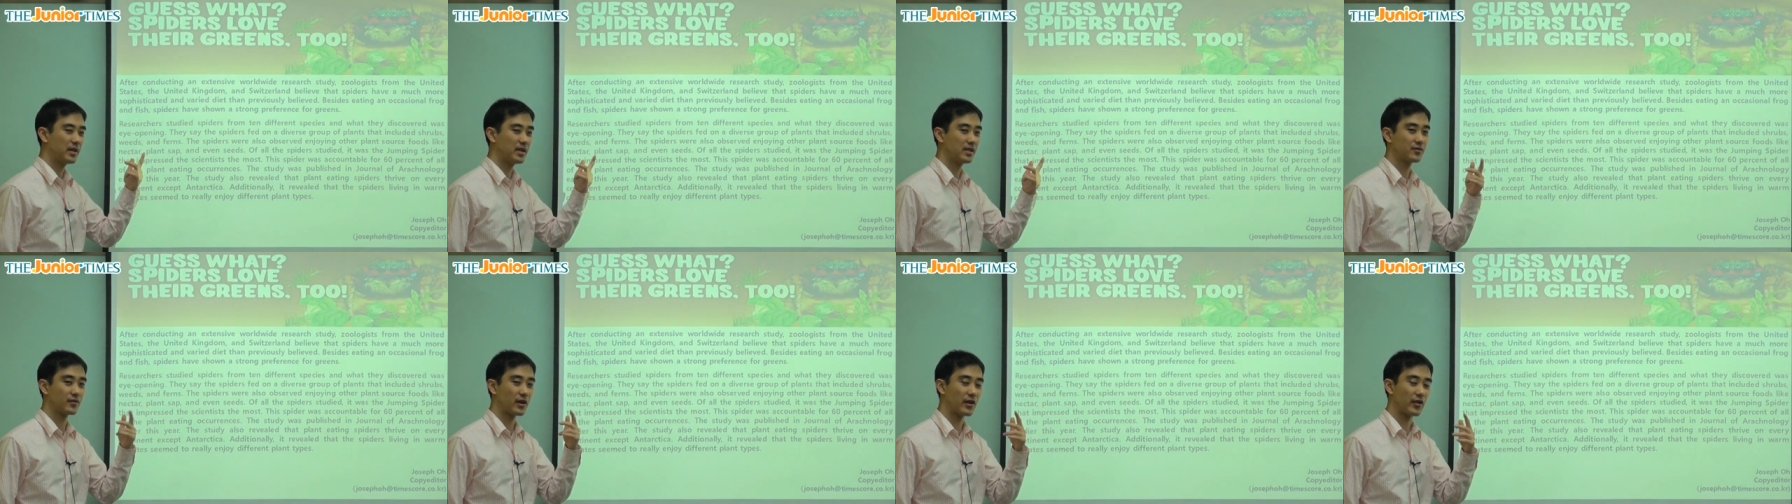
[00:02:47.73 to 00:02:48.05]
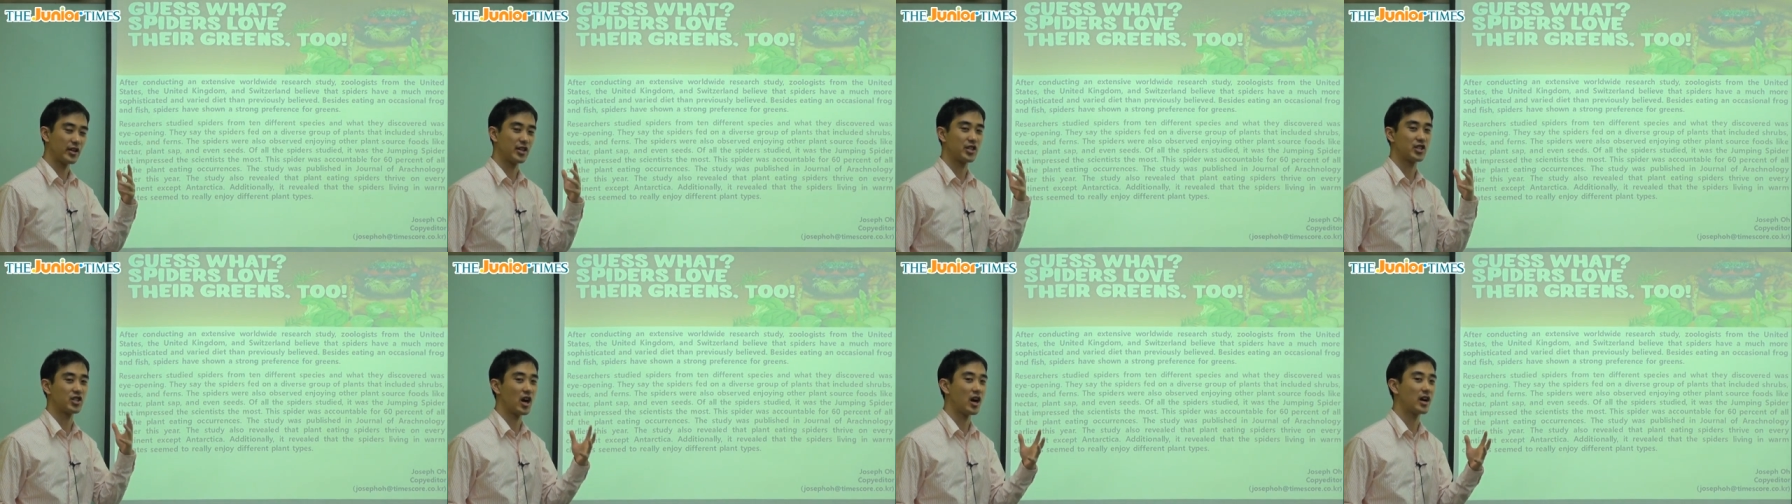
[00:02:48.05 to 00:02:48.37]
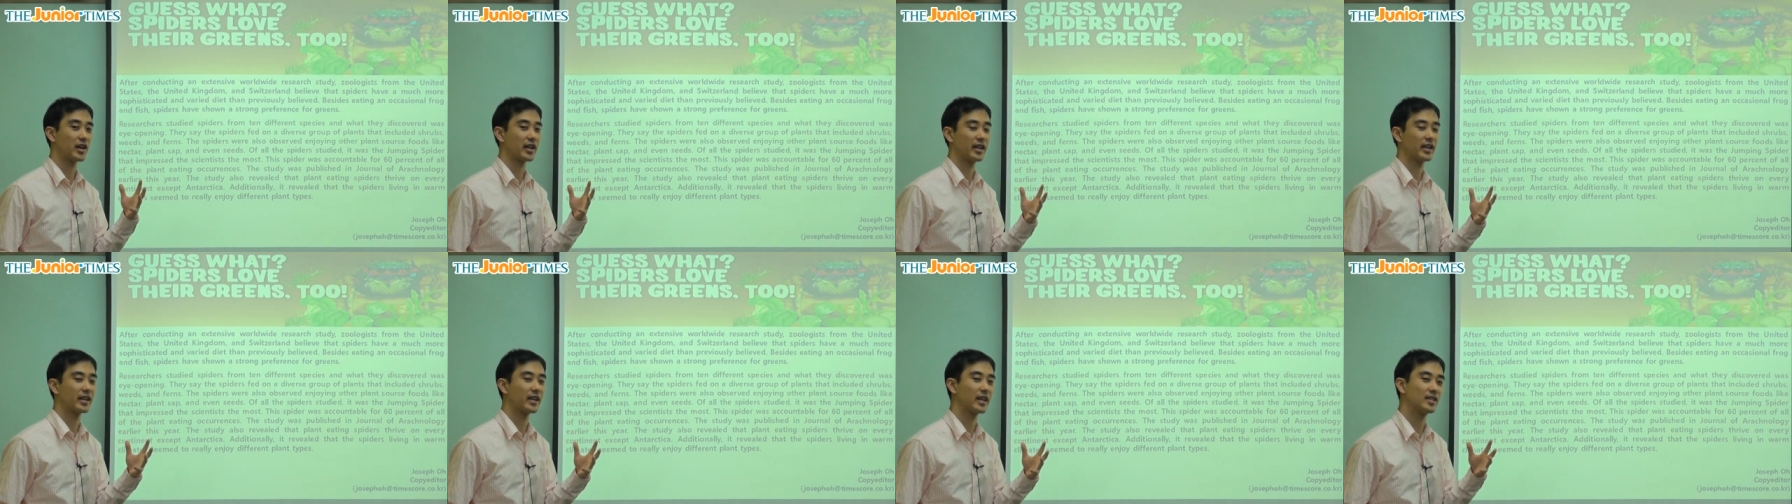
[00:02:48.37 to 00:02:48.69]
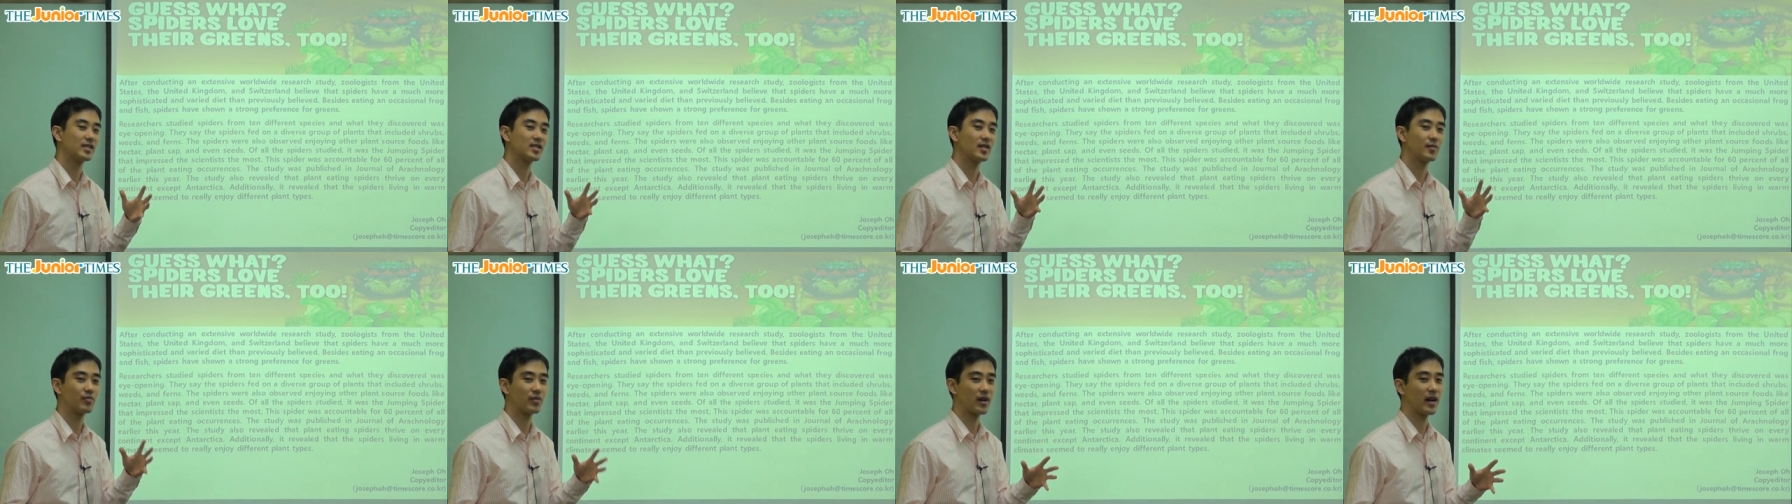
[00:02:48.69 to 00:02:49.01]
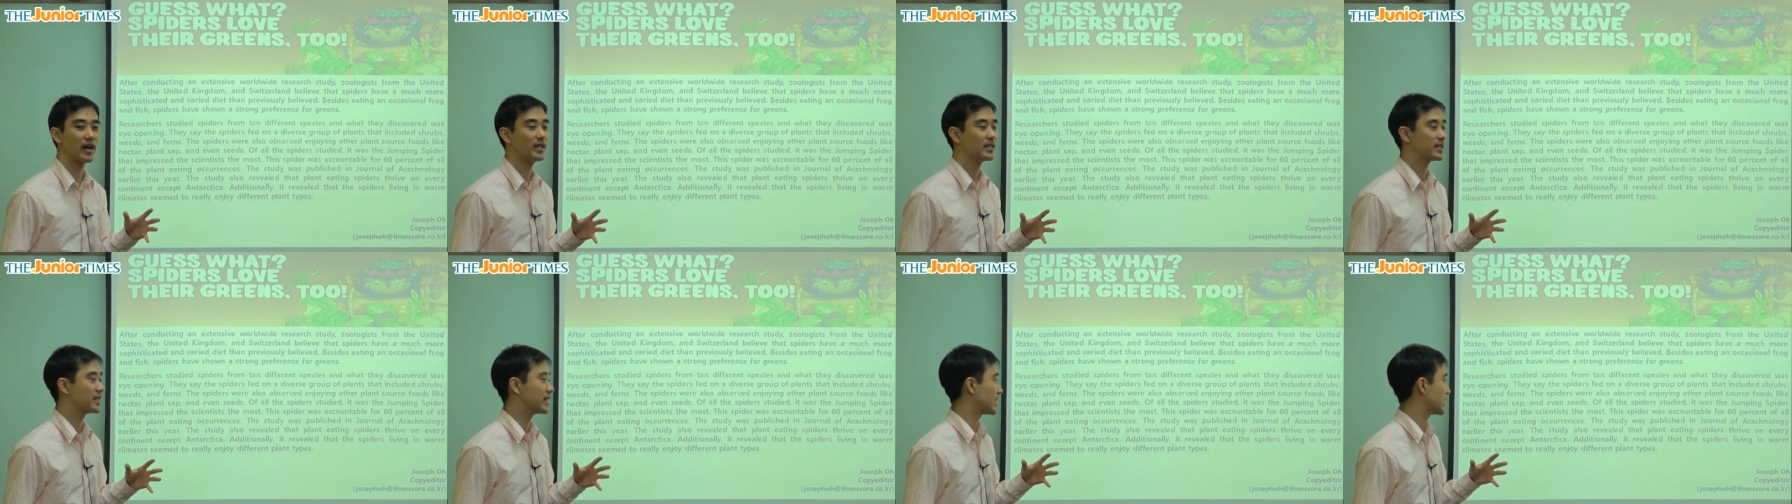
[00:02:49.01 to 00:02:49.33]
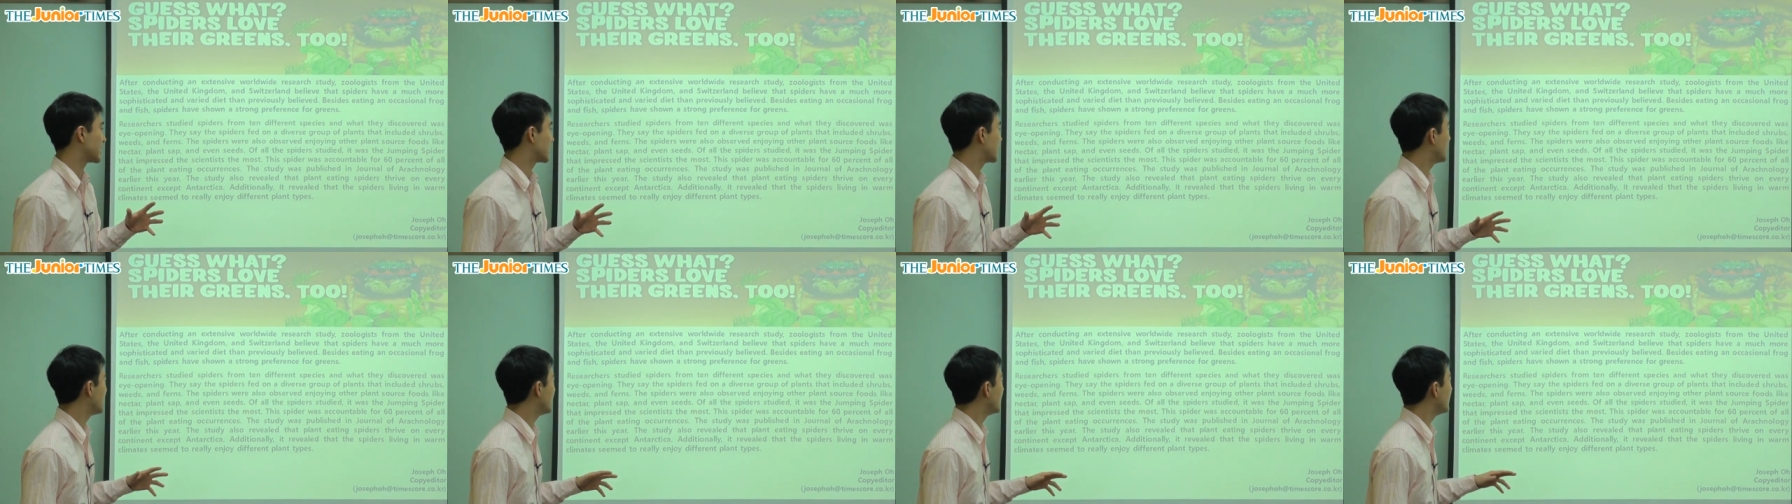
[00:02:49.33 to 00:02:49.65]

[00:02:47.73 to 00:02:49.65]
means very shocking and surprising.